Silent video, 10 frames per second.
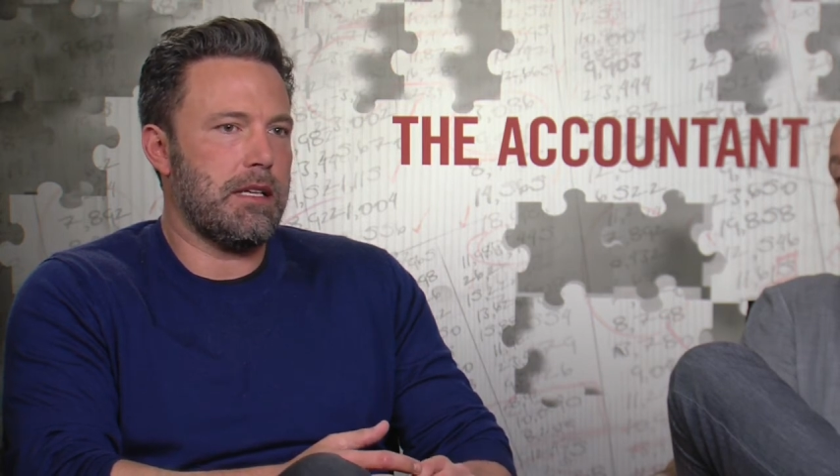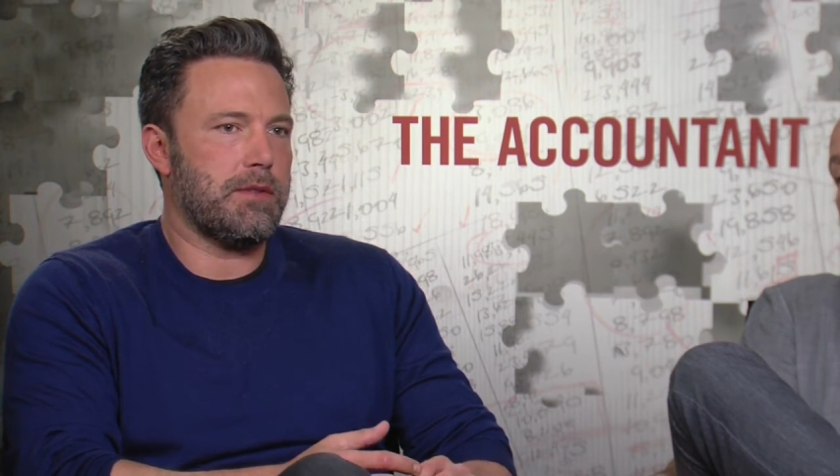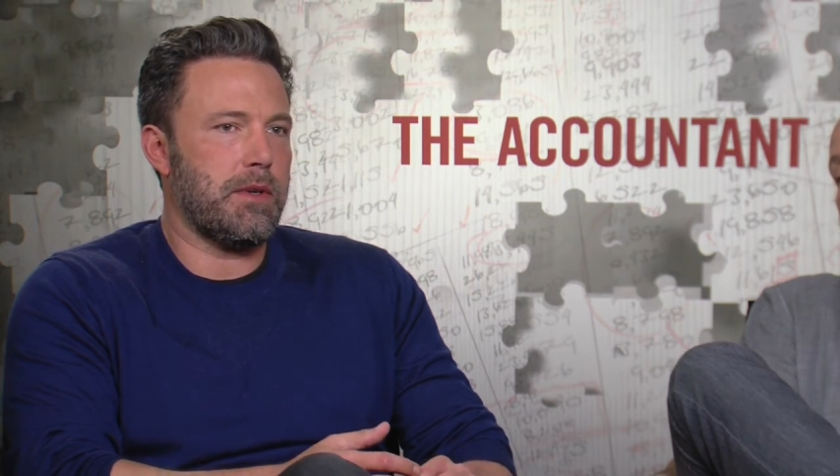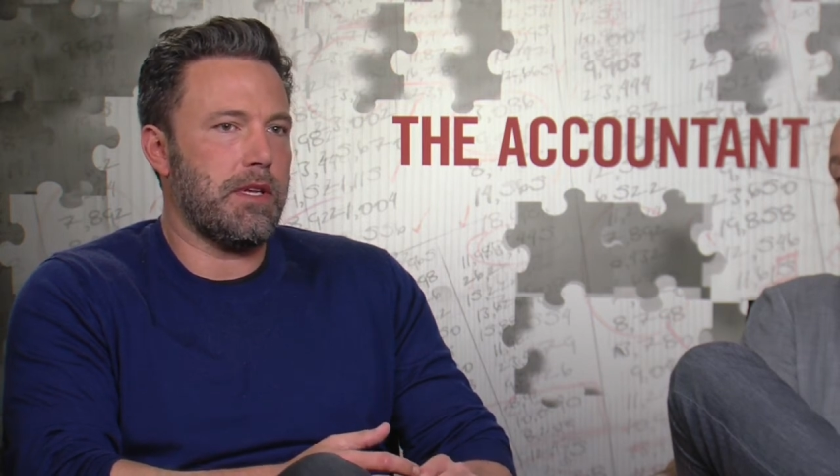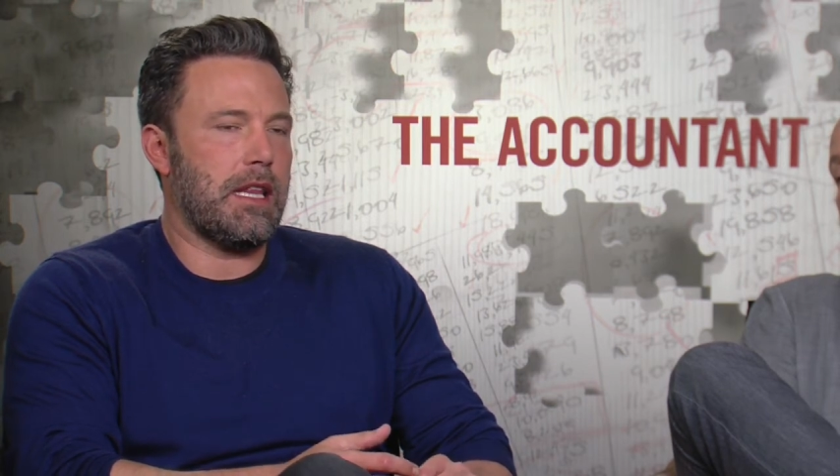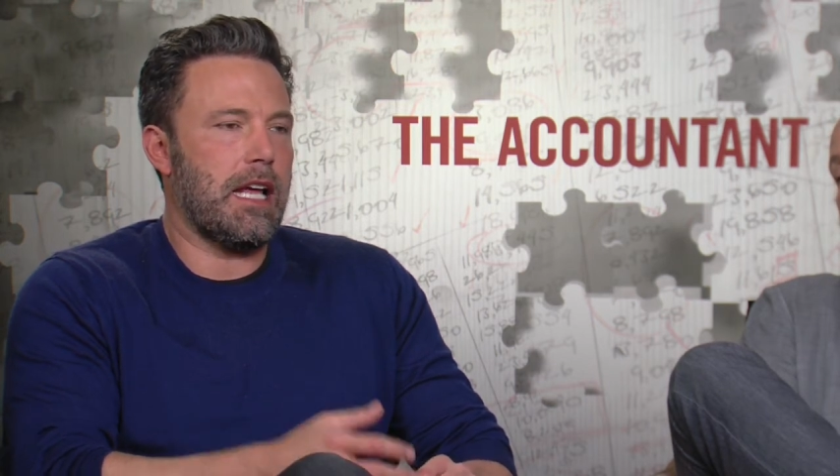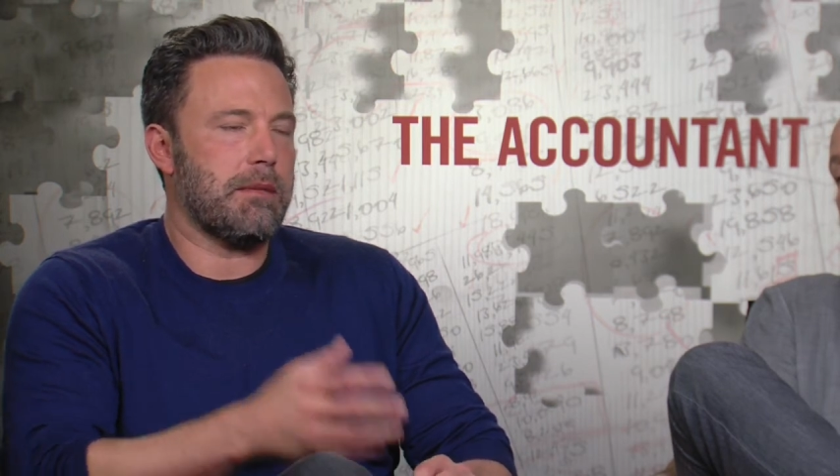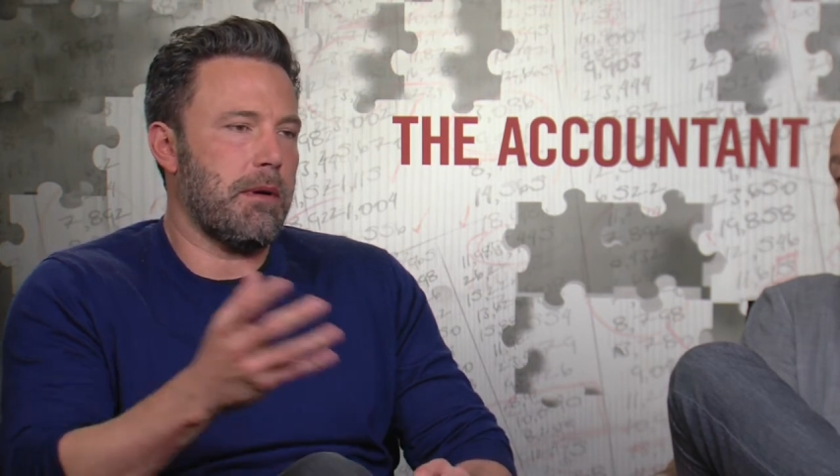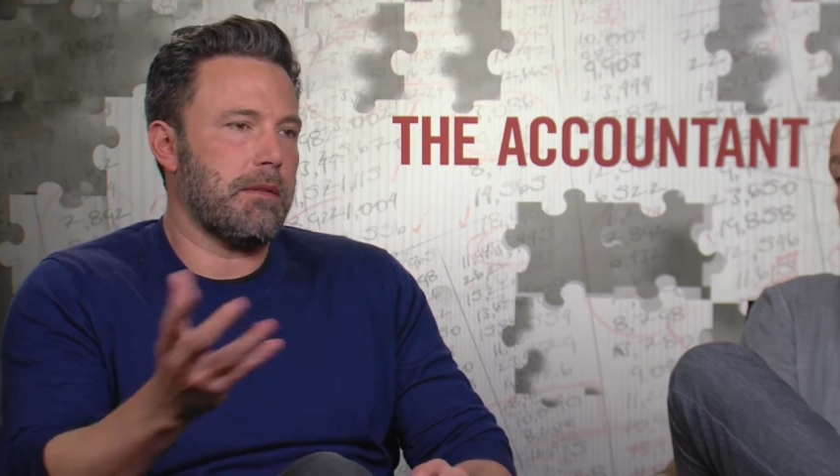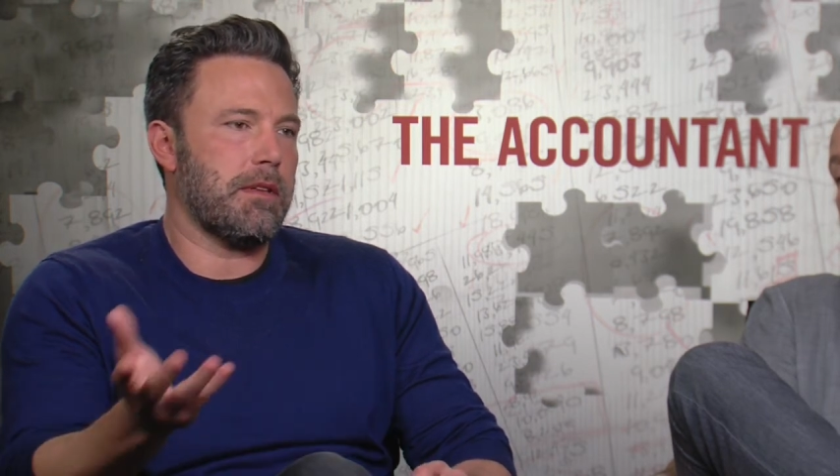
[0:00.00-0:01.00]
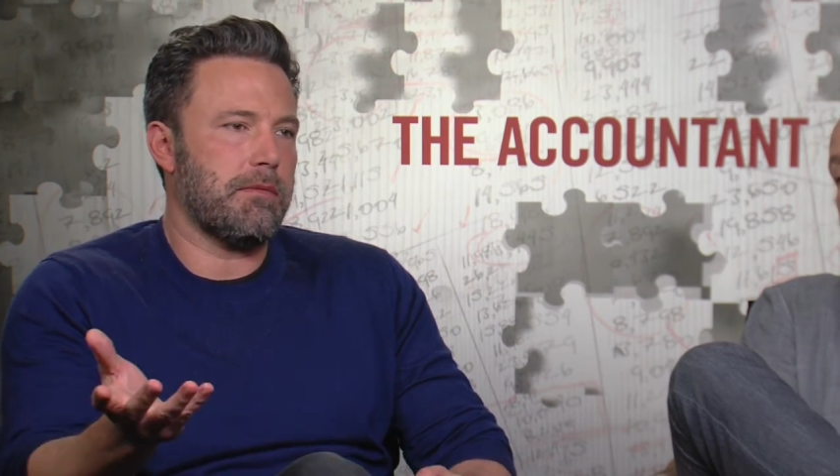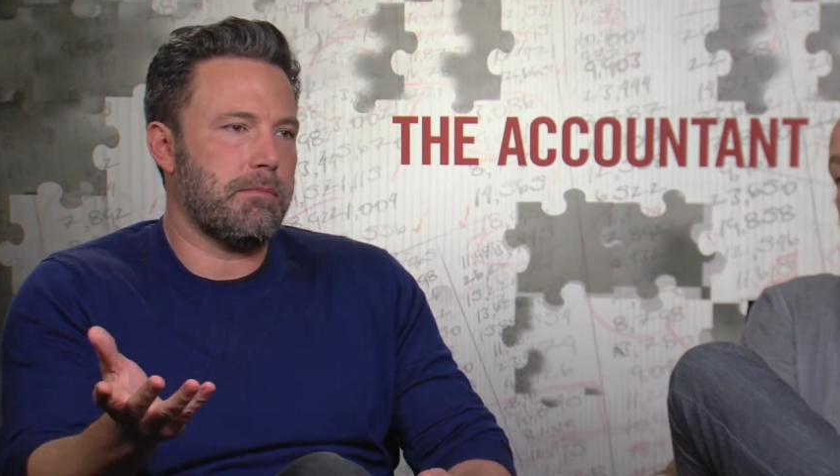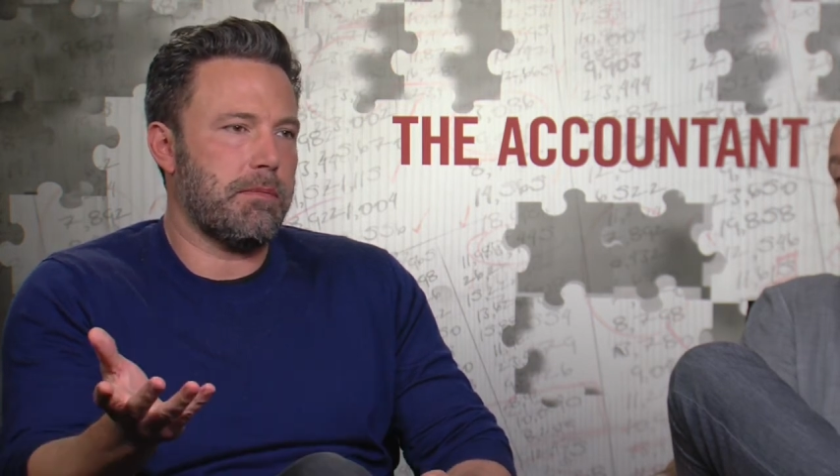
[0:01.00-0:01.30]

uh sort of I liked about the